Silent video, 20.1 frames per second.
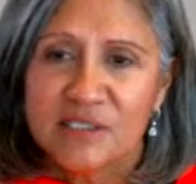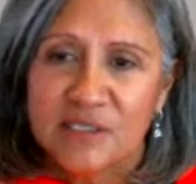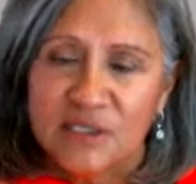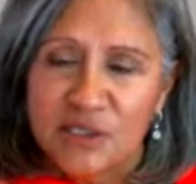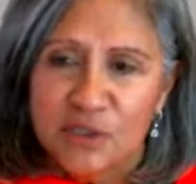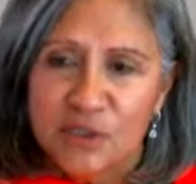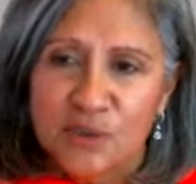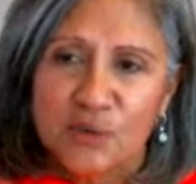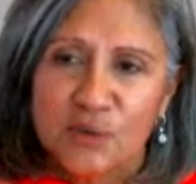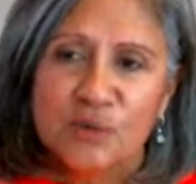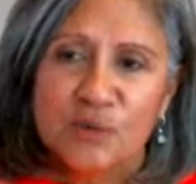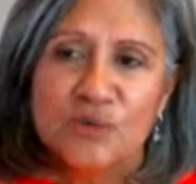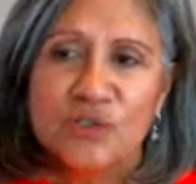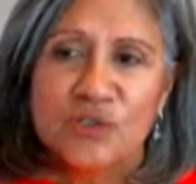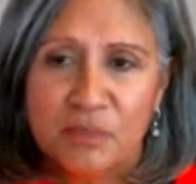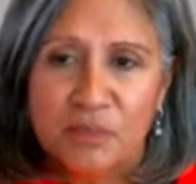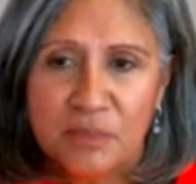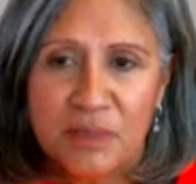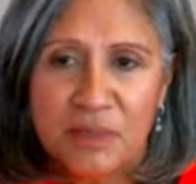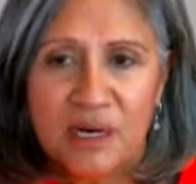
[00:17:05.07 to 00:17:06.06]
a
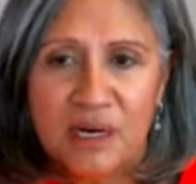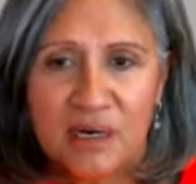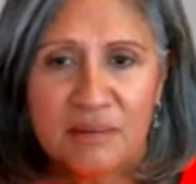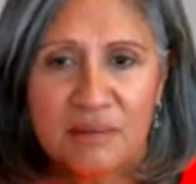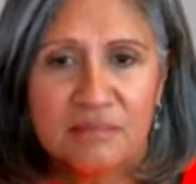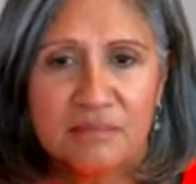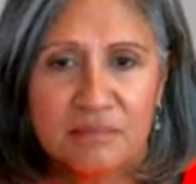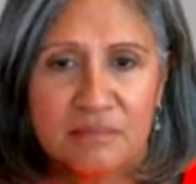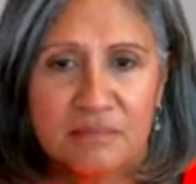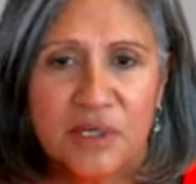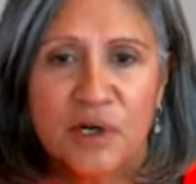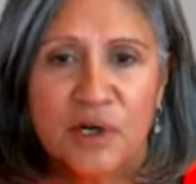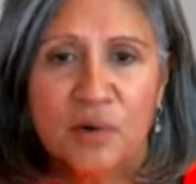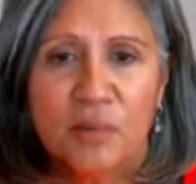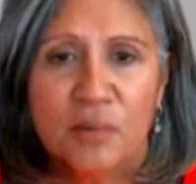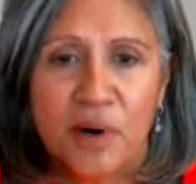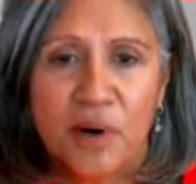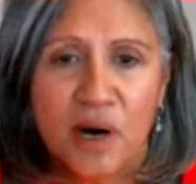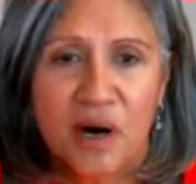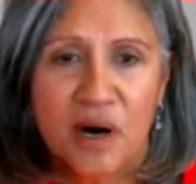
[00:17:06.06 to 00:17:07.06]
huge,
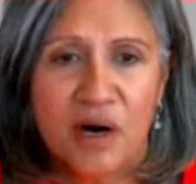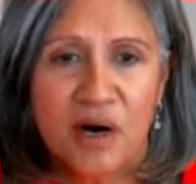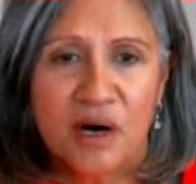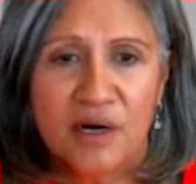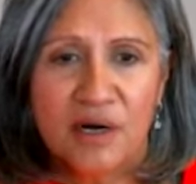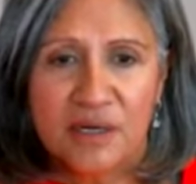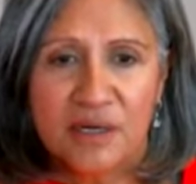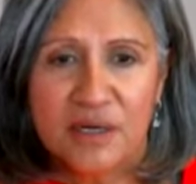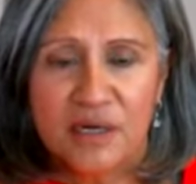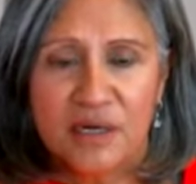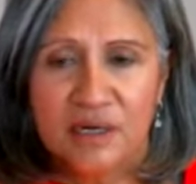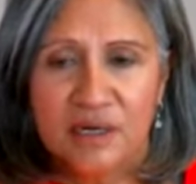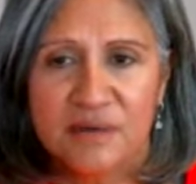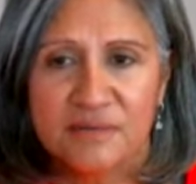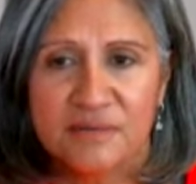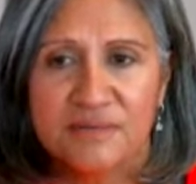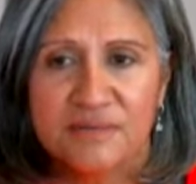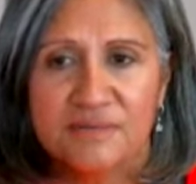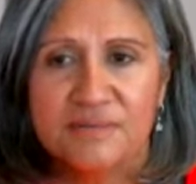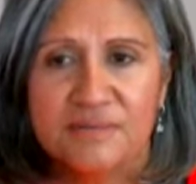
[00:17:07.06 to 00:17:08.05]
part
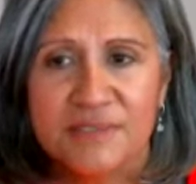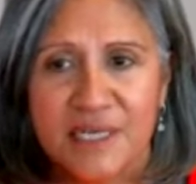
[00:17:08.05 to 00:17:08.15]
of